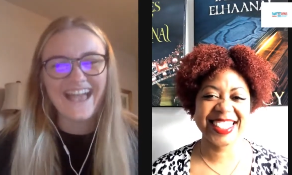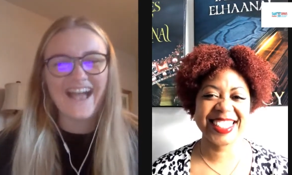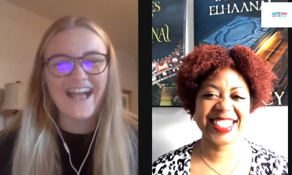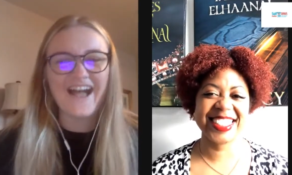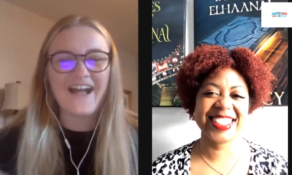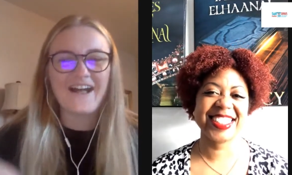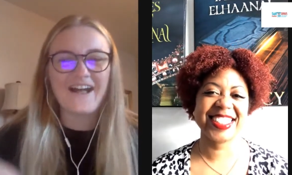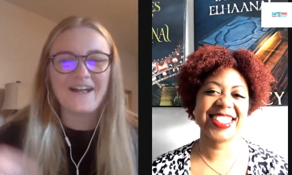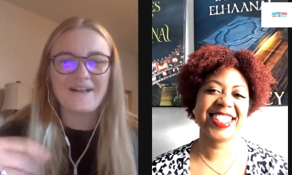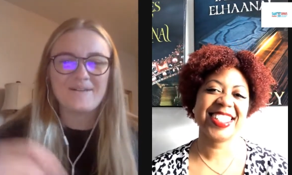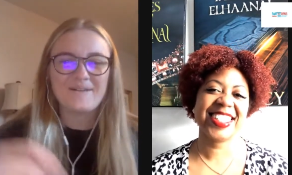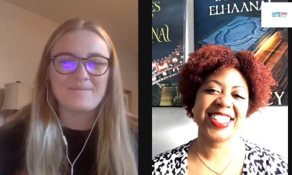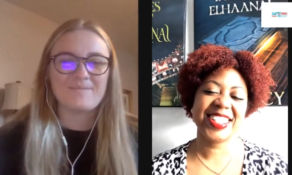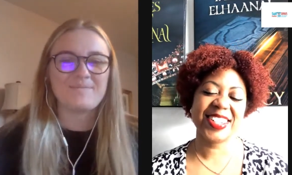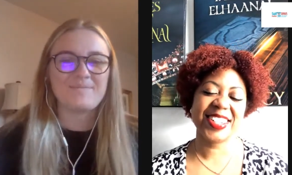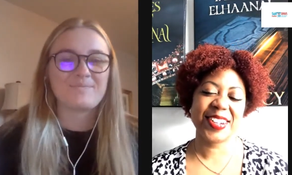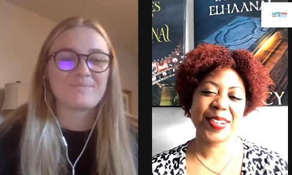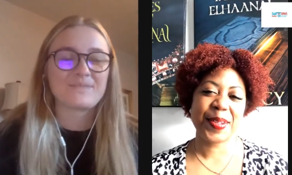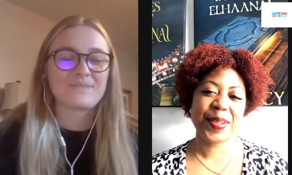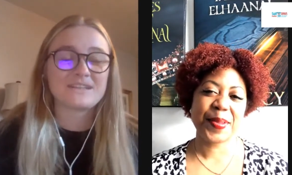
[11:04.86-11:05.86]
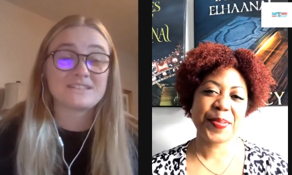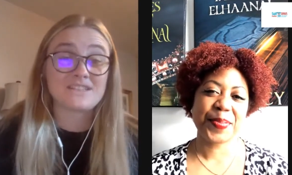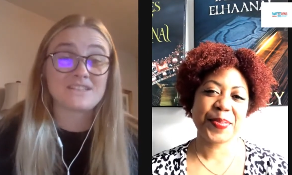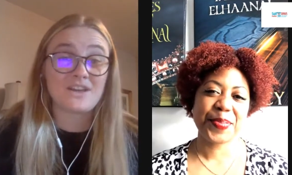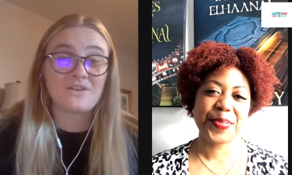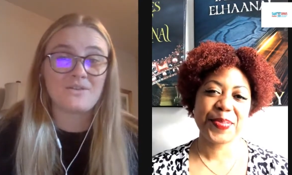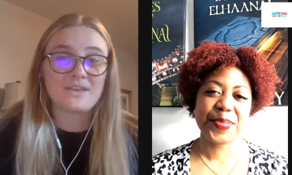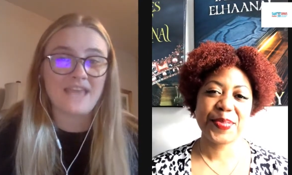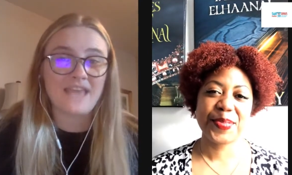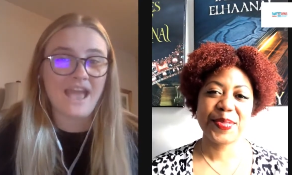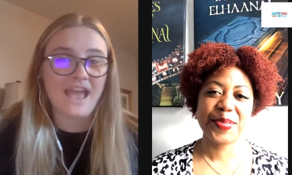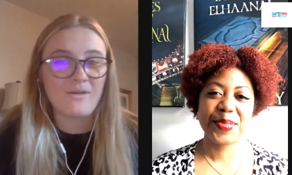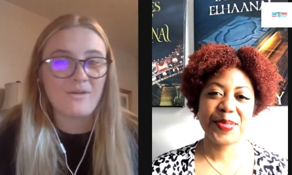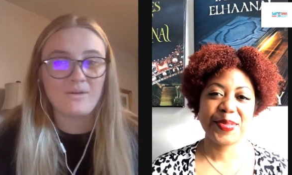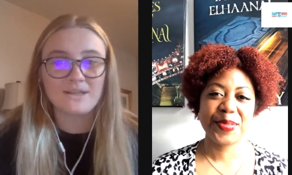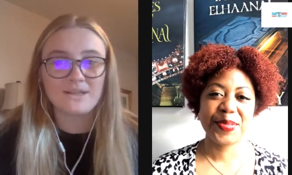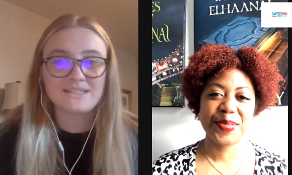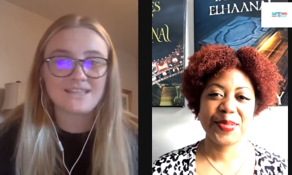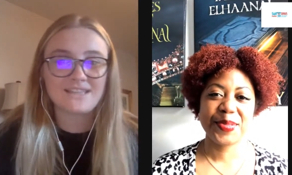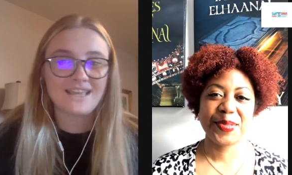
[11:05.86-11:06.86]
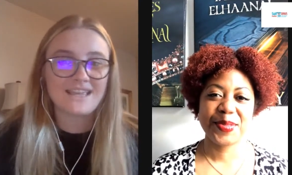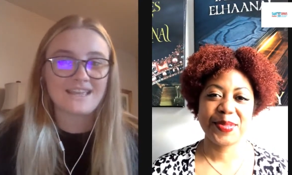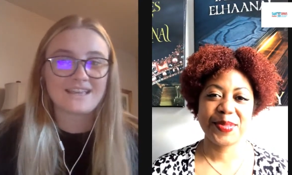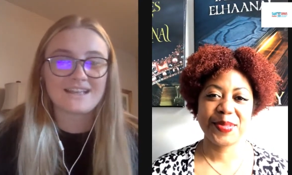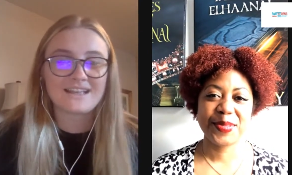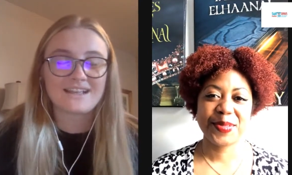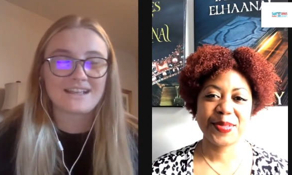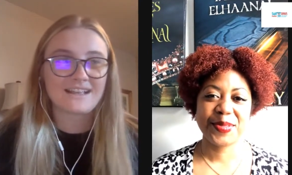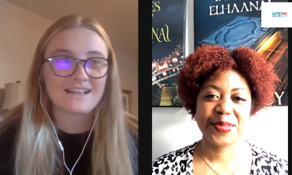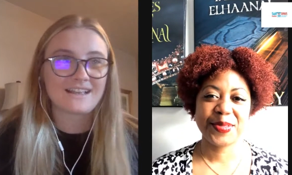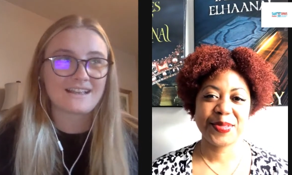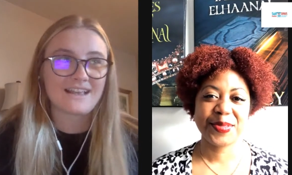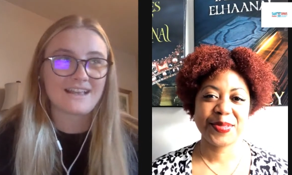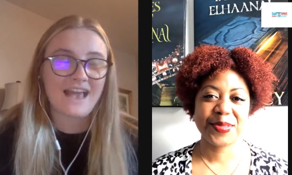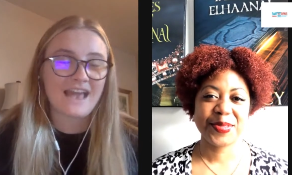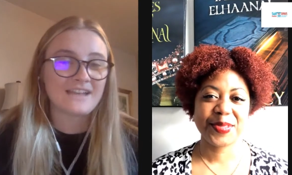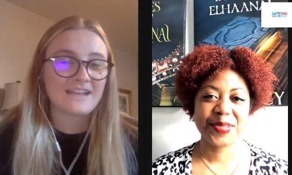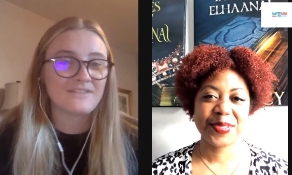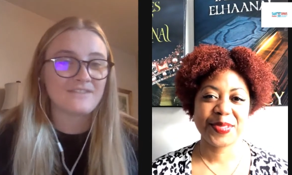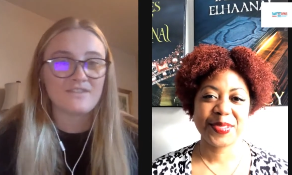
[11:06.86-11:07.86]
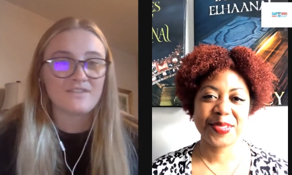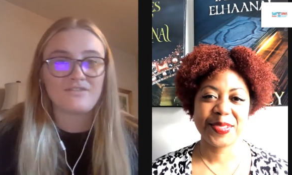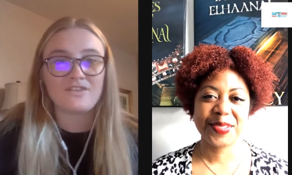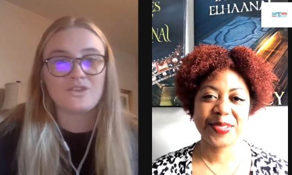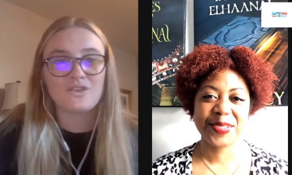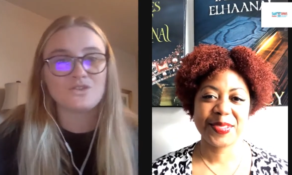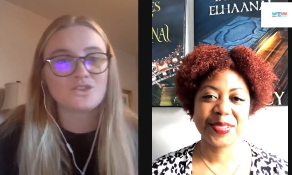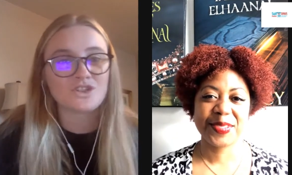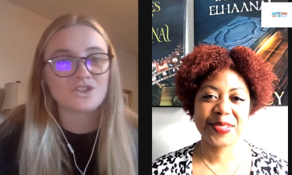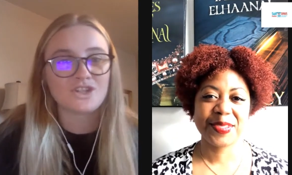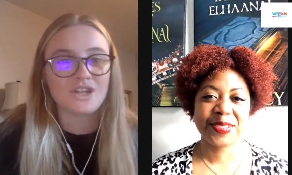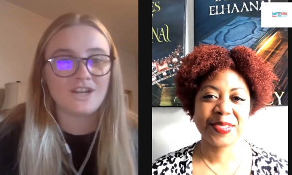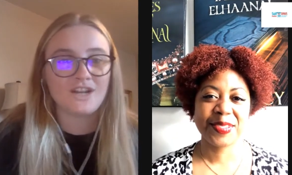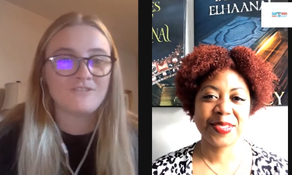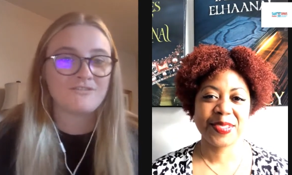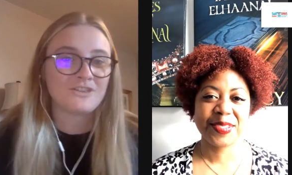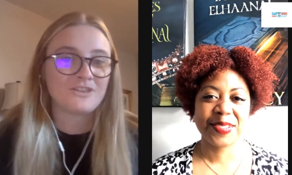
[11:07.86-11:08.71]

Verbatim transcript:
Speaker 1: um. So, yeah, what's, like, kind of the future of